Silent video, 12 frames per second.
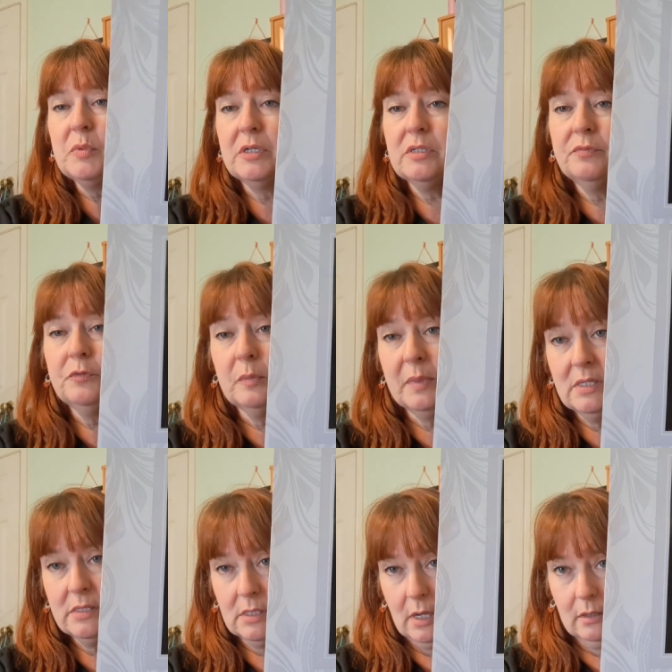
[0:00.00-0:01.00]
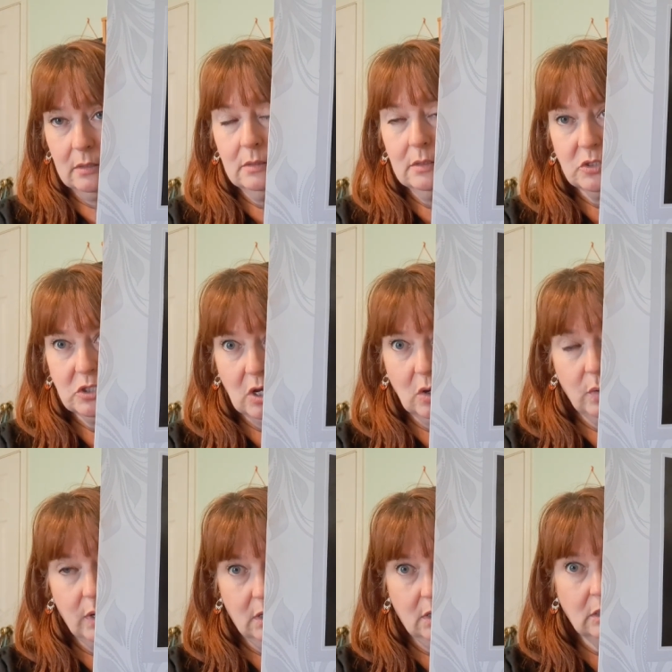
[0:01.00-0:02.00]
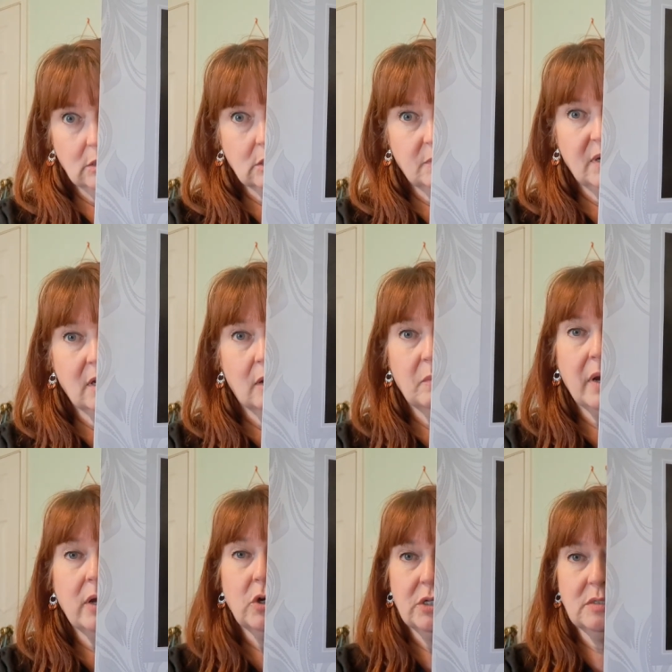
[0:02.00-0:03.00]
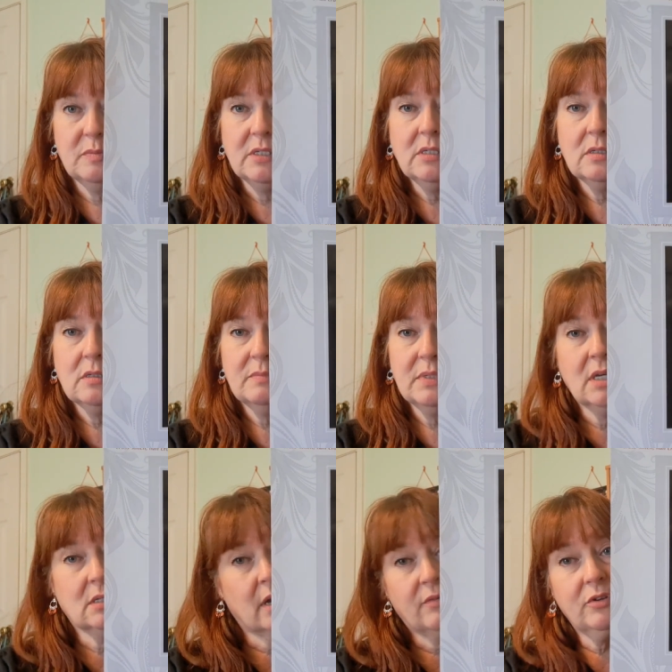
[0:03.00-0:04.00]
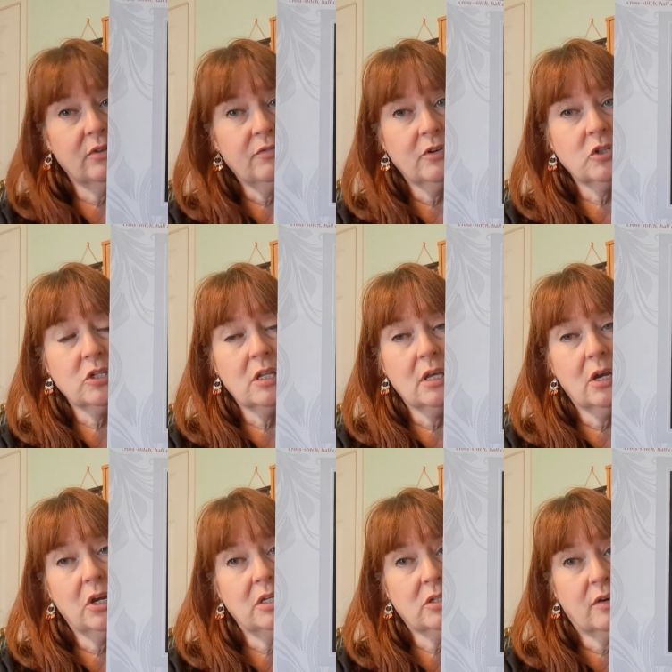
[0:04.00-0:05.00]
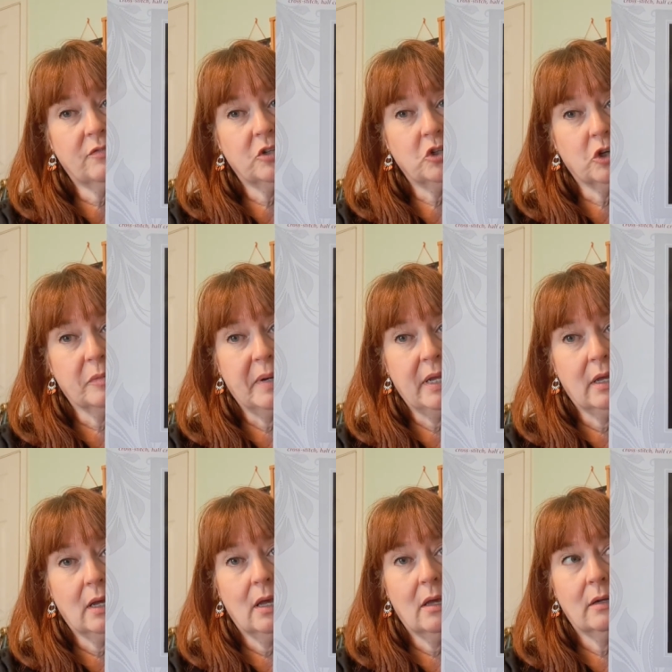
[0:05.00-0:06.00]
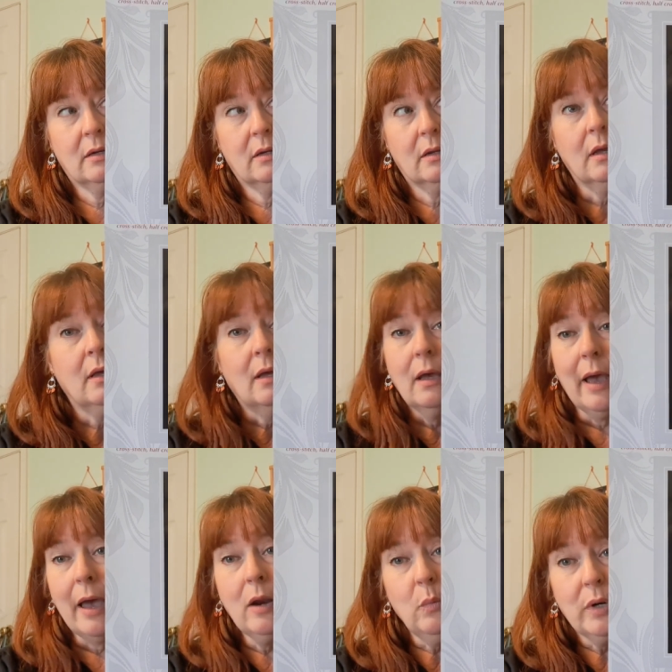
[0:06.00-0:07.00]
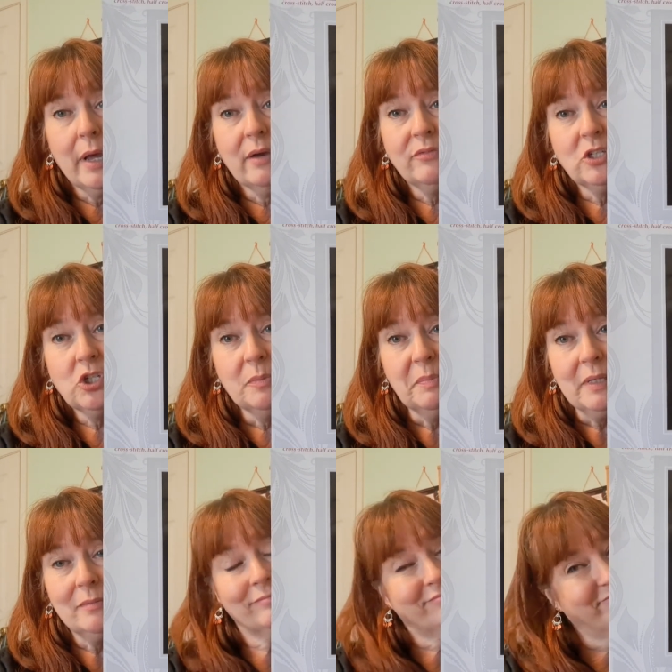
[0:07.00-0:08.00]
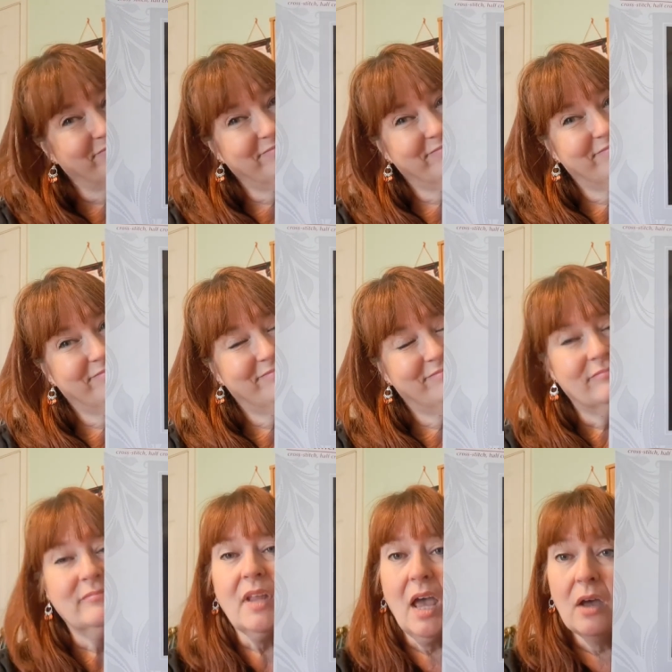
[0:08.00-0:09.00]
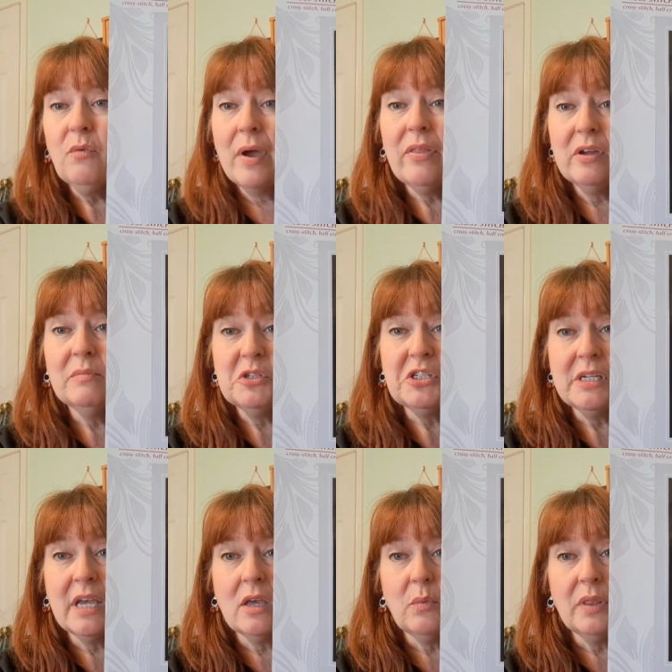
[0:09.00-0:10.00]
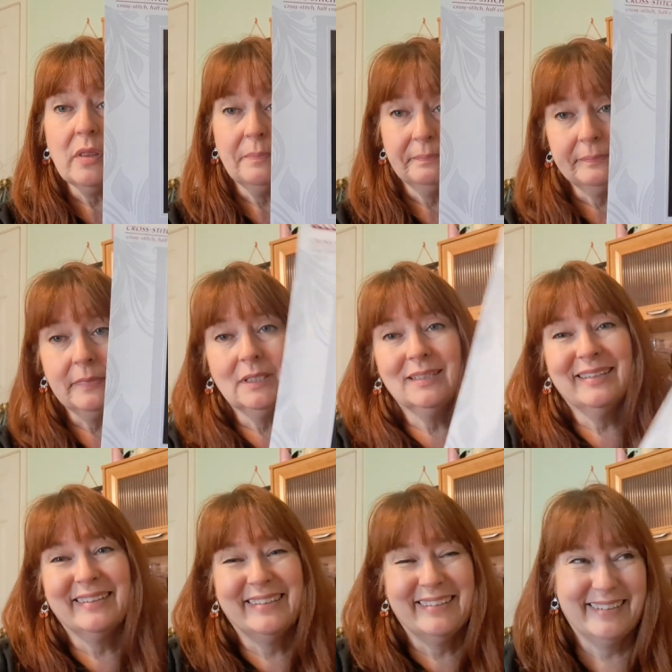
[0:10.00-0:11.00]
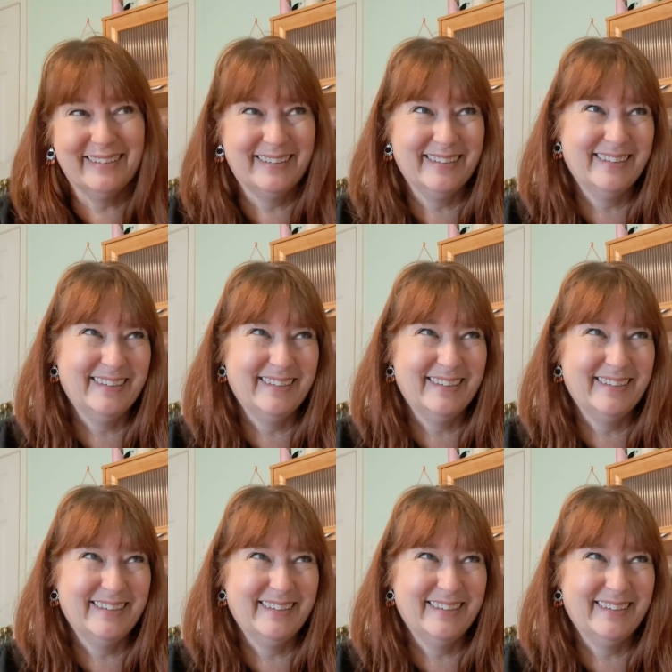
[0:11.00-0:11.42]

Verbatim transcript: present for my son, so it needs to be done by Christmas because after the first of the year, he's off to Germany and I don't want to have to ship it. I'd rather him just take it with him.